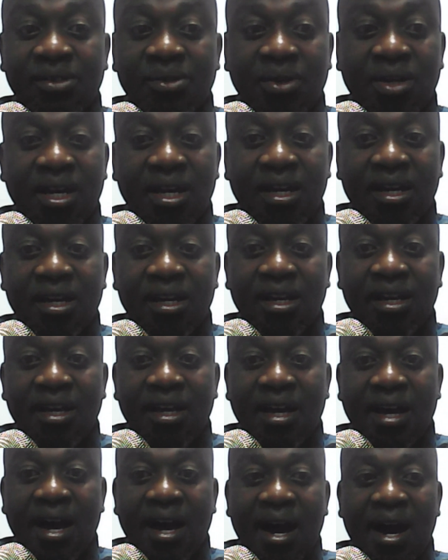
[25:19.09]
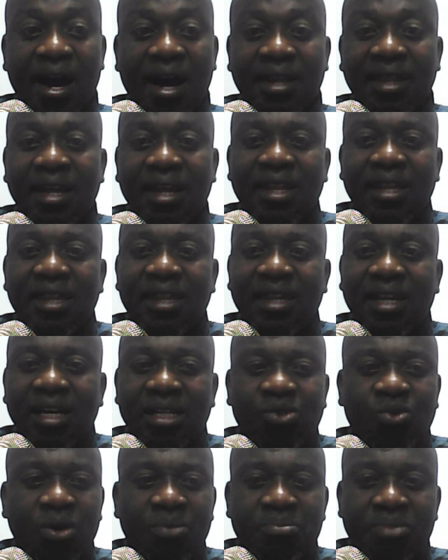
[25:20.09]
Okay? And then
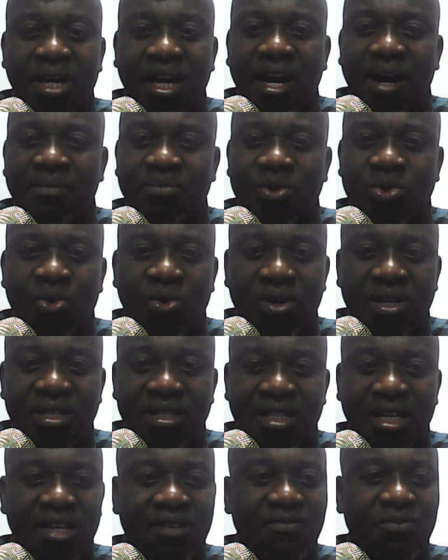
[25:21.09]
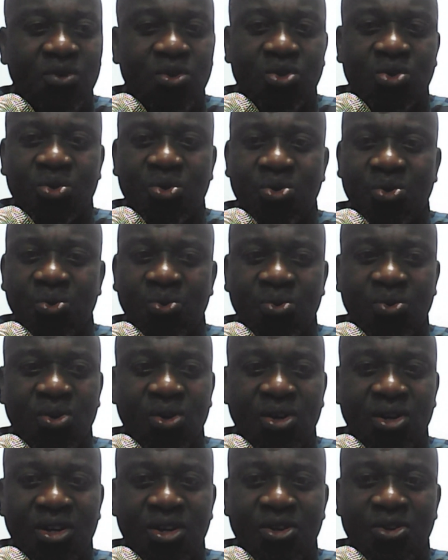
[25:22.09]
that one becomes so resentful to you.
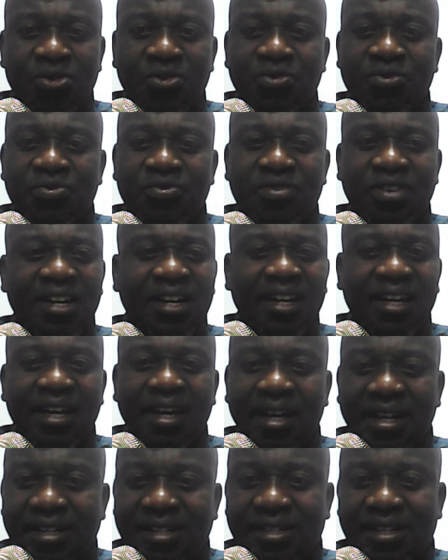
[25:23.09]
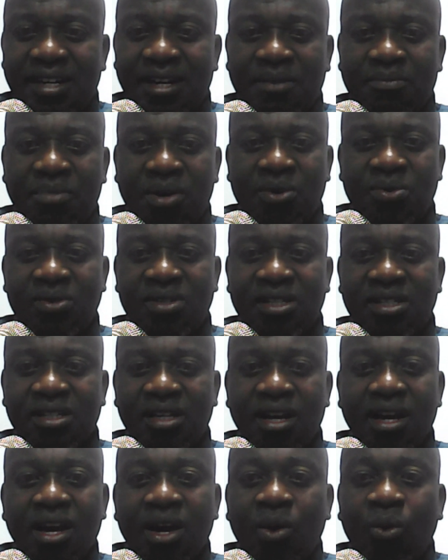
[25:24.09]
You feel hated about it.
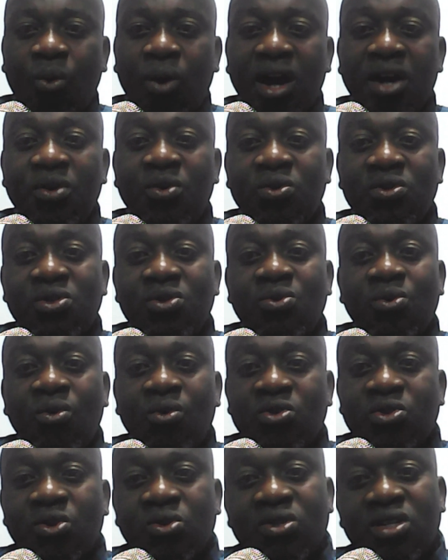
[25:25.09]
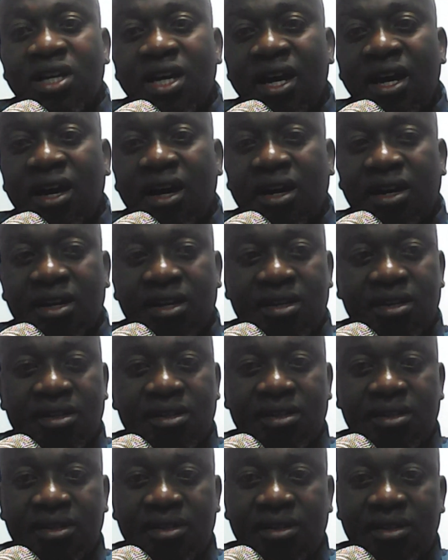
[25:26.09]
Why don't you also share?
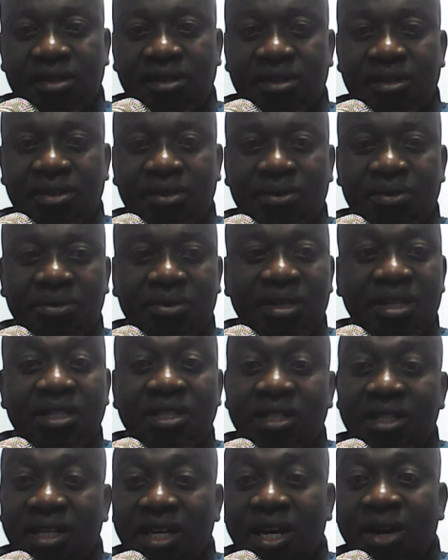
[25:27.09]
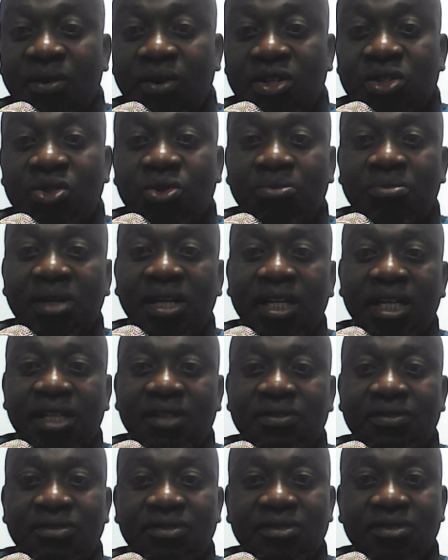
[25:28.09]
Okay? Share what you
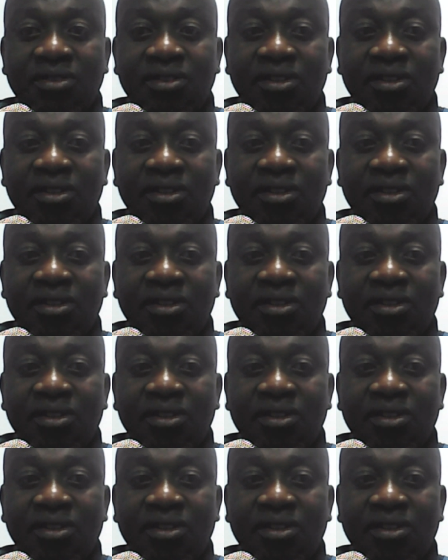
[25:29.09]
believe.